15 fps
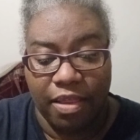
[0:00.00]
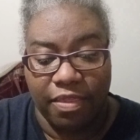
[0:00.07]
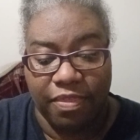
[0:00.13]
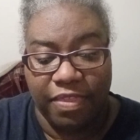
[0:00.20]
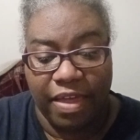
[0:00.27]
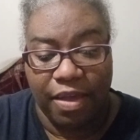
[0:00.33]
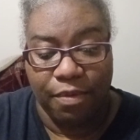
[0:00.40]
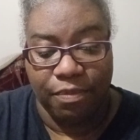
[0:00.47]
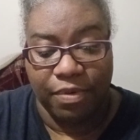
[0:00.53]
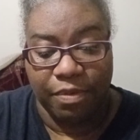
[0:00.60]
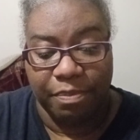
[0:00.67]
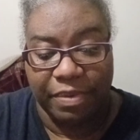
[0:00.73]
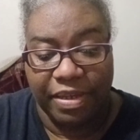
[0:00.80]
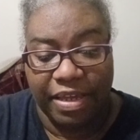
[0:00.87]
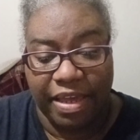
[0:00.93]
They
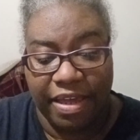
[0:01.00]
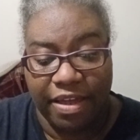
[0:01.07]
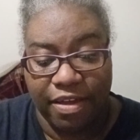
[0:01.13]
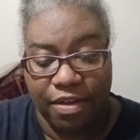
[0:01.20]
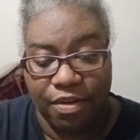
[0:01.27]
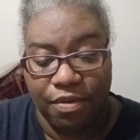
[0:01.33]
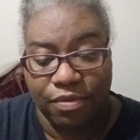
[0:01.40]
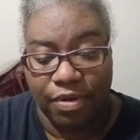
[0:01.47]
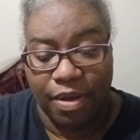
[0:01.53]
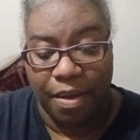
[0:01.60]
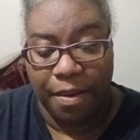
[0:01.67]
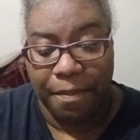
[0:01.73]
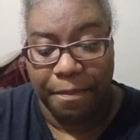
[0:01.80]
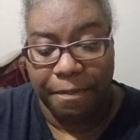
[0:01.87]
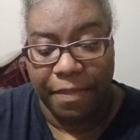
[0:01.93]
will be held
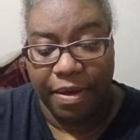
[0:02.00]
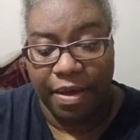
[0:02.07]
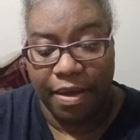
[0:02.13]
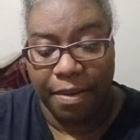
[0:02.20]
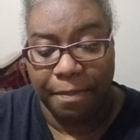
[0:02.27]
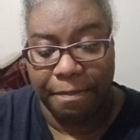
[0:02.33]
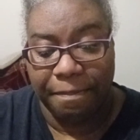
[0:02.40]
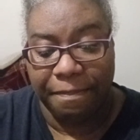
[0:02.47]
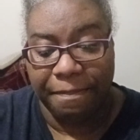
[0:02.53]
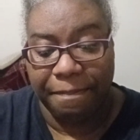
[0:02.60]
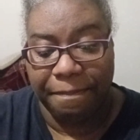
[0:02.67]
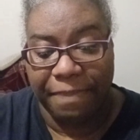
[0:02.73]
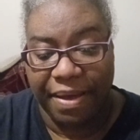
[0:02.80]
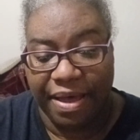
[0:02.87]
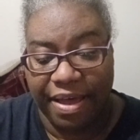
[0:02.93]
up
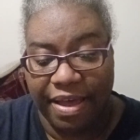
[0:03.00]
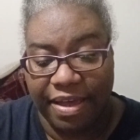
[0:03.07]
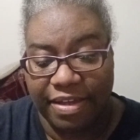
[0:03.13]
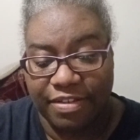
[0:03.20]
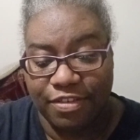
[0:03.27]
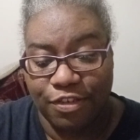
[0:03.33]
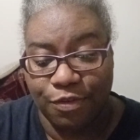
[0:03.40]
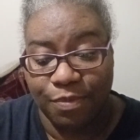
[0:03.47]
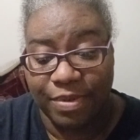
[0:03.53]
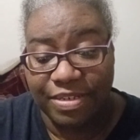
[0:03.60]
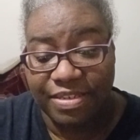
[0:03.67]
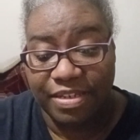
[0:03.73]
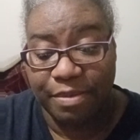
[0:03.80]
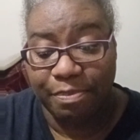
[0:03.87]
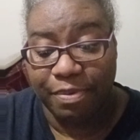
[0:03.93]
by
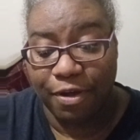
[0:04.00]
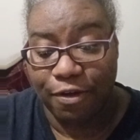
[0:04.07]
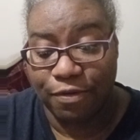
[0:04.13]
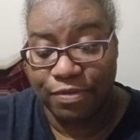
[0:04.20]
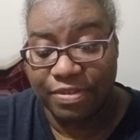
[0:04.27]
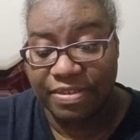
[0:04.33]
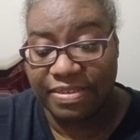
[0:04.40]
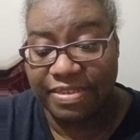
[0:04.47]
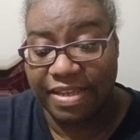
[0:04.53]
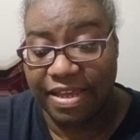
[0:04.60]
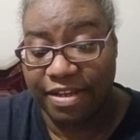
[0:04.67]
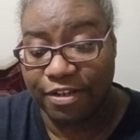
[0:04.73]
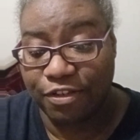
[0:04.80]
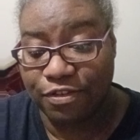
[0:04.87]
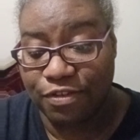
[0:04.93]
20 posts
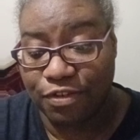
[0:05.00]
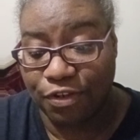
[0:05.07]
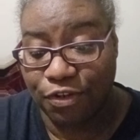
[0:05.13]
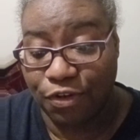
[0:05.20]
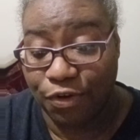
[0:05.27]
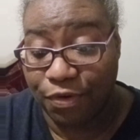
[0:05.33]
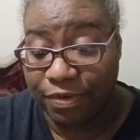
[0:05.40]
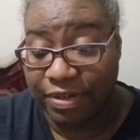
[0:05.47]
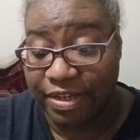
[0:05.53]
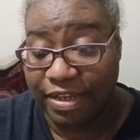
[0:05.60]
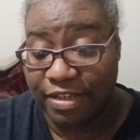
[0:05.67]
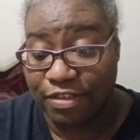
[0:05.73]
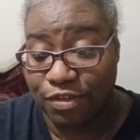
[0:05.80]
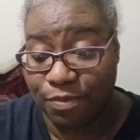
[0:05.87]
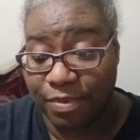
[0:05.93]
set
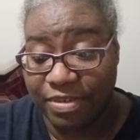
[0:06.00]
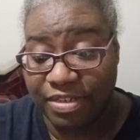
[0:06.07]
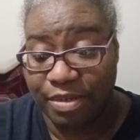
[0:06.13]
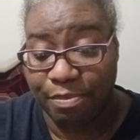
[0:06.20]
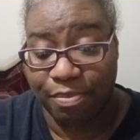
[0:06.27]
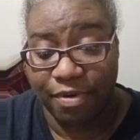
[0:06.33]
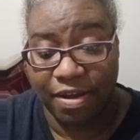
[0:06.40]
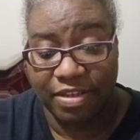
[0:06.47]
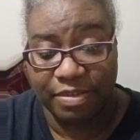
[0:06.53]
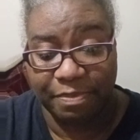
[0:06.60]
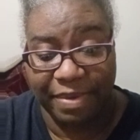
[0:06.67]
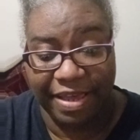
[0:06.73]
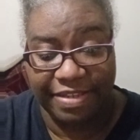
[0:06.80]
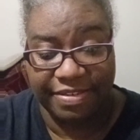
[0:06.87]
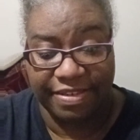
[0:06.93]
securely in 20 bronze
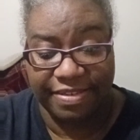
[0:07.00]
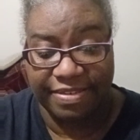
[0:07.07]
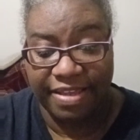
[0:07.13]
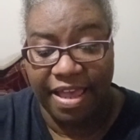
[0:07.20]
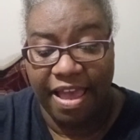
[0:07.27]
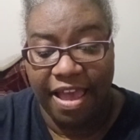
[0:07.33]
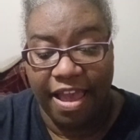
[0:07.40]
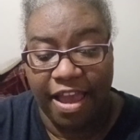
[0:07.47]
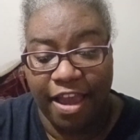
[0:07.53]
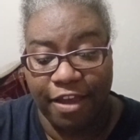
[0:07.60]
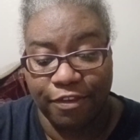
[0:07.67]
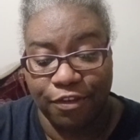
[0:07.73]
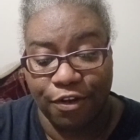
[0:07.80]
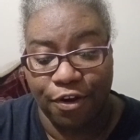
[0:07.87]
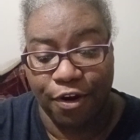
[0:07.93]
bases.
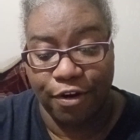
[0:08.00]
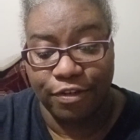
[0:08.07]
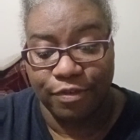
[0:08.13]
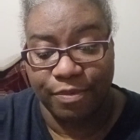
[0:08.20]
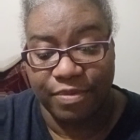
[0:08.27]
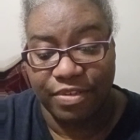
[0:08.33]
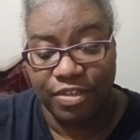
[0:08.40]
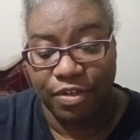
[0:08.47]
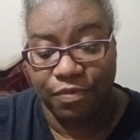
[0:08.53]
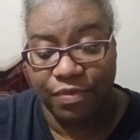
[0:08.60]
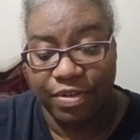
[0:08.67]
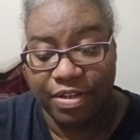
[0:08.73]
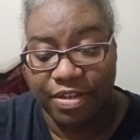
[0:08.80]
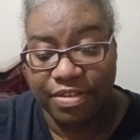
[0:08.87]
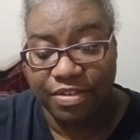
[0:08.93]
Hang the curtains with
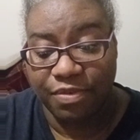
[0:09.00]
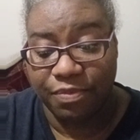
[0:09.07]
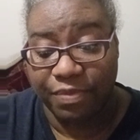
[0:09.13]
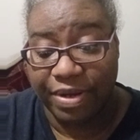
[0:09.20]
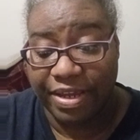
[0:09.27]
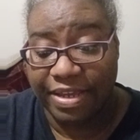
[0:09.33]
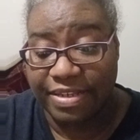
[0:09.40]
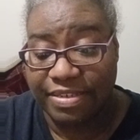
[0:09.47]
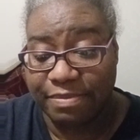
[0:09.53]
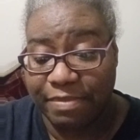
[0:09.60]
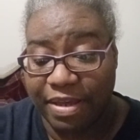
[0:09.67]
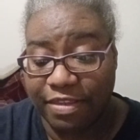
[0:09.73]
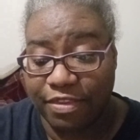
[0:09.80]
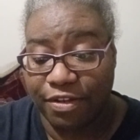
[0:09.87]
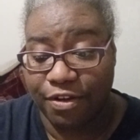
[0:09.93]
silver hooks and rings.
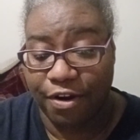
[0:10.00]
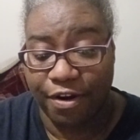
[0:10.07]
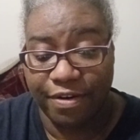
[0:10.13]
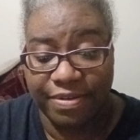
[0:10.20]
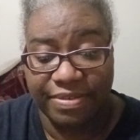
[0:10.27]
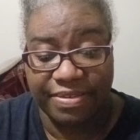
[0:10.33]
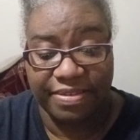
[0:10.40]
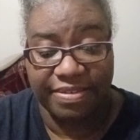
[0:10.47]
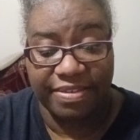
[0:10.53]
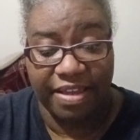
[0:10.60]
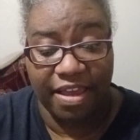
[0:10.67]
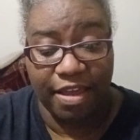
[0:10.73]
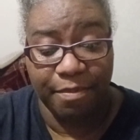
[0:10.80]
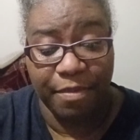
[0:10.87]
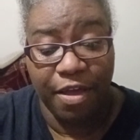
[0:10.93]
Make the curtains the
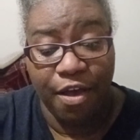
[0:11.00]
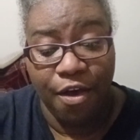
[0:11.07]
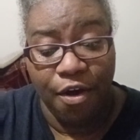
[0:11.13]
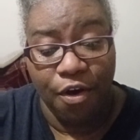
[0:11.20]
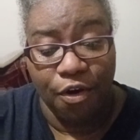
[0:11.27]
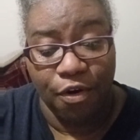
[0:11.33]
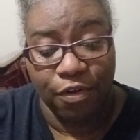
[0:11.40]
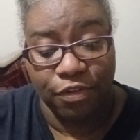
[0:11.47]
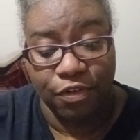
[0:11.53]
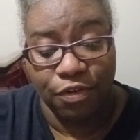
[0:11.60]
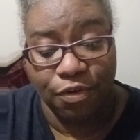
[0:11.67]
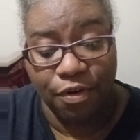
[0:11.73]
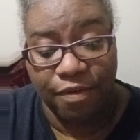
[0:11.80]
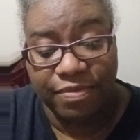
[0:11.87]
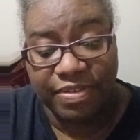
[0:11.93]
same on the
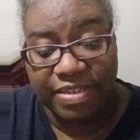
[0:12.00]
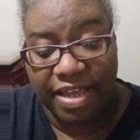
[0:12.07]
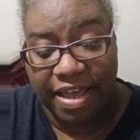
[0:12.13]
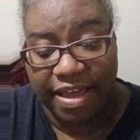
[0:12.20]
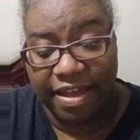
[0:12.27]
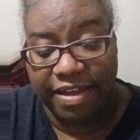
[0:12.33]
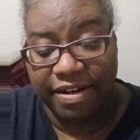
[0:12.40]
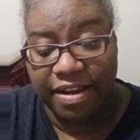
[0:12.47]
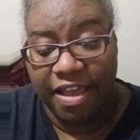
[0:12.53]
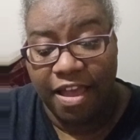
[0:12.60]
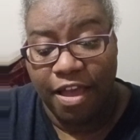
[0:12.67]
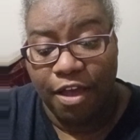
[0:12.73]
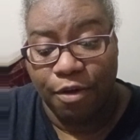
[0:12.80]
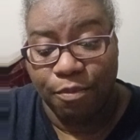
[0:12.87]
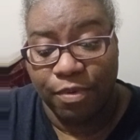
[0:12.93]
north side.
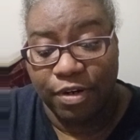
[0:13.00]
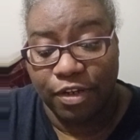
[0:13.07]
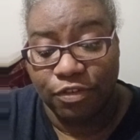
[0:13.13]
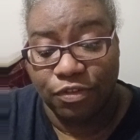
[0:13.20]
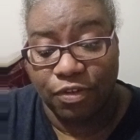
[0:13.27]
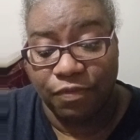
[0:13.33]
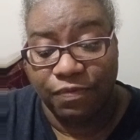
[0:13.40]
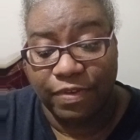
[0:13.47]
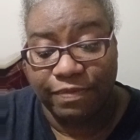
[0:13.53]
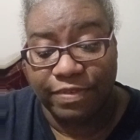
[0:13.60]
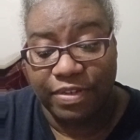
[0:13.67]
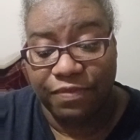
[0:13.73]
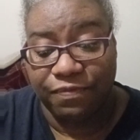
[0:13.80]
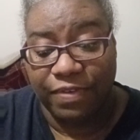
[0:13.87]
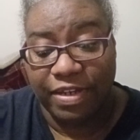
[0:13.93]

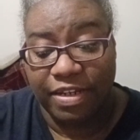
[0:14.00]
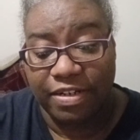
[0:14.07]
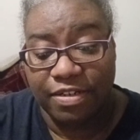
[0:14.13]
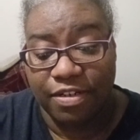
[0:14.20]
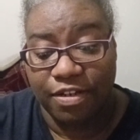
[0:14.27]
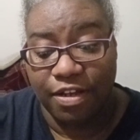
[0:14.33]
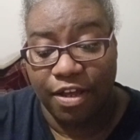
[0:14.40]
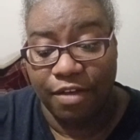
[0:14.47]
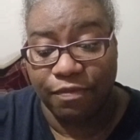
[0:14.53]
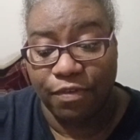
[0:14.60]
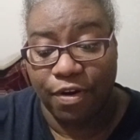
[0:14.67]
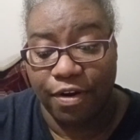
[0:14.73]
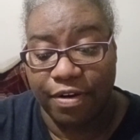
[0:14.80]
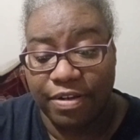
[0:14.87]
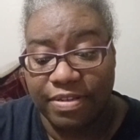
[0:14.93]
150 feet of
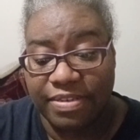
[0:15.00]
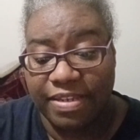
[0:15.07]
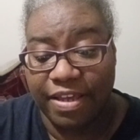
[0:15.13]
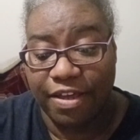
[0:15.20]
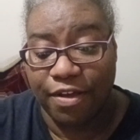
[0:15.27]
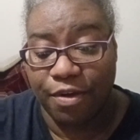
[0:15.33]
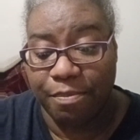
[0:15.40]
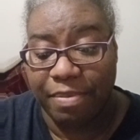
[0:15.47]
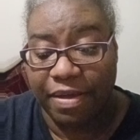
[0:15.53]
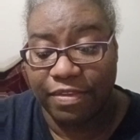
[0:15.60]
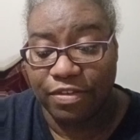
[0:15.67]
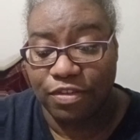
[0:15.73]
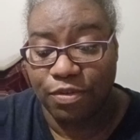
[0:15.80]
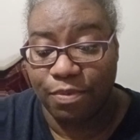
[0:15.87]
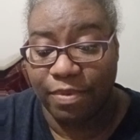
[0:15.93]
curtains held by
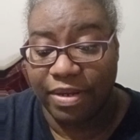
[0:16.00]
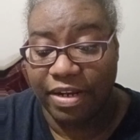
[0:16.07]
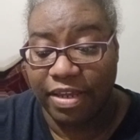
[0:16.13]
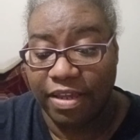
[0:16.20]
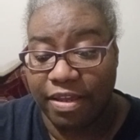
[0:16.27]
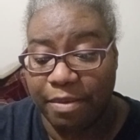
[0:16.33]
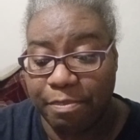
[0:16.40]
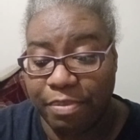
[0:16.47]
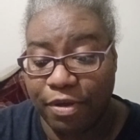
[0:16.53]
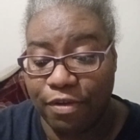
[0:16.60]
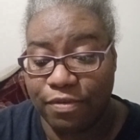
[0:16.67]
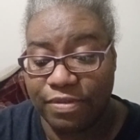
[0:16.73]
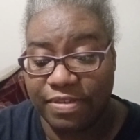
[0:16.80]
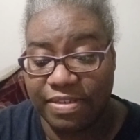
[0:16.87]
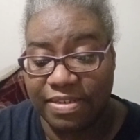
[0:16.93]
the 20
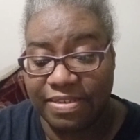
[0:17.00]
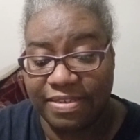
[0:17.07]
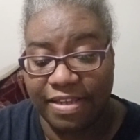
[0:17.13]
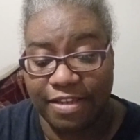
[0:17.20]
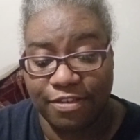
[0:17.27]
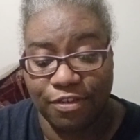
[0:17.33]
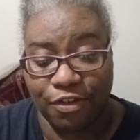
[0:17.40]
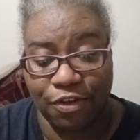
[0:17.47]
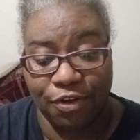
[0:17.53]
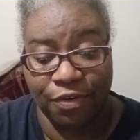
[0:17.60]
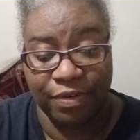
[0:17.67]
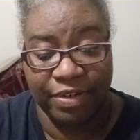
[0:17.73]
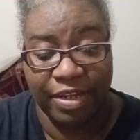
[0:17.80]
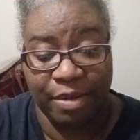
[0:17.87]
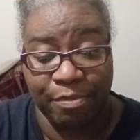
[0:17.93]
posts set
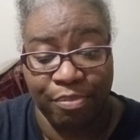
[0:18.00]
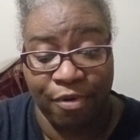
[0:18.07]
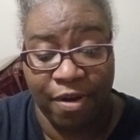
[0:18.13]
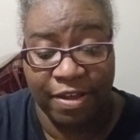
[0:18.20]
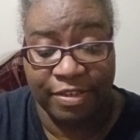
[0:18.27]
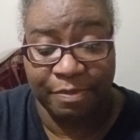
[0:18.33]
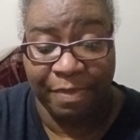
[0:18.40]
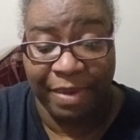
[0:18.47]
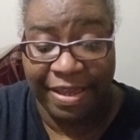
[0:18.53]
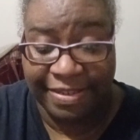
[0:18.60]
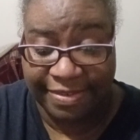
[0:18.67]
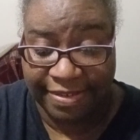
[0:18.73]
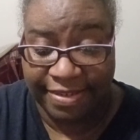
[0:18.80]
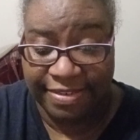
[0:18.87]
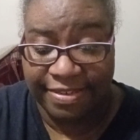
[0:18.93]
securely in bronze
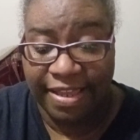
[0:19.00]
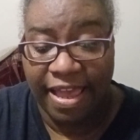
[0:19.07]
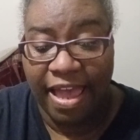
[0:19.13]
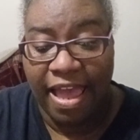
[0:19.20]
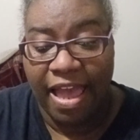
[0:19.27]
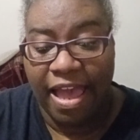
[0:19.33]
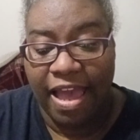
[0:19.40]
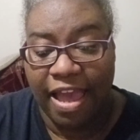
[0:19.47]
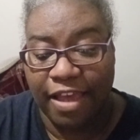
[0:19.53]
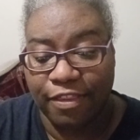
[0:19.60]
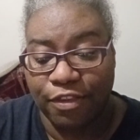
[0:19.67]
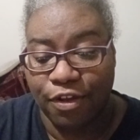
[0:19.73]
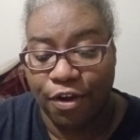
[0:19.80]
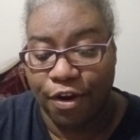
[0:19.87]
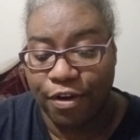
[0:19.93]
bases. Hang
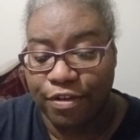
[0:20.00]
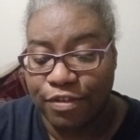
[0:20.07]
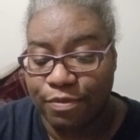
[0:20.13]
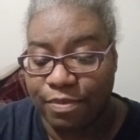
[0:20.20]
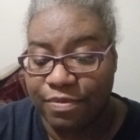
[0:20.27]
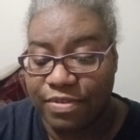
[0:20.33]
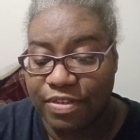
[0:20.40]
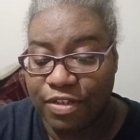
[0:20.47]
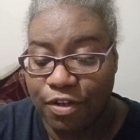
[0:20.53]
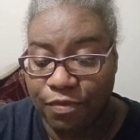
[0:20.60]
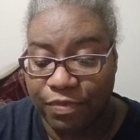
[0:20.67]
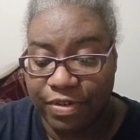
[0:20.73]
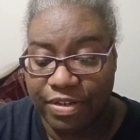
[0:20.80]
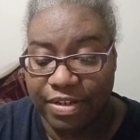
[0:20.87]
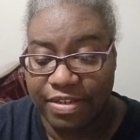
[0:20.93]
the curtains with
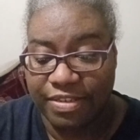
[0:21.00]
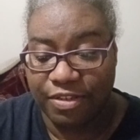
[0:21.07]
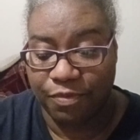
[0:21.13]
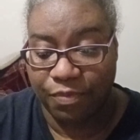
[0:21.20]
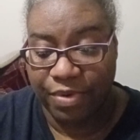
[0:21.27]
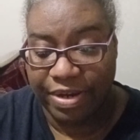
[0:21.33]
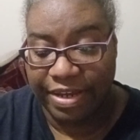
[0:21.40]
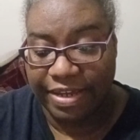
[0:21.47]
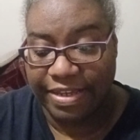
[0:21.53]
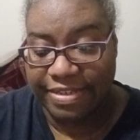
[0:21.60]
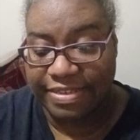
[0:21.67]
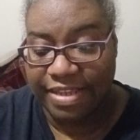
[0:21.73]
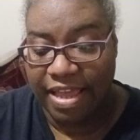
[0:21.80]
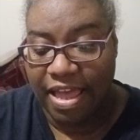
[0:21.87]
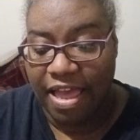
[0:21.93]
silver hooks and
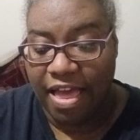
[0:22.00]
rings.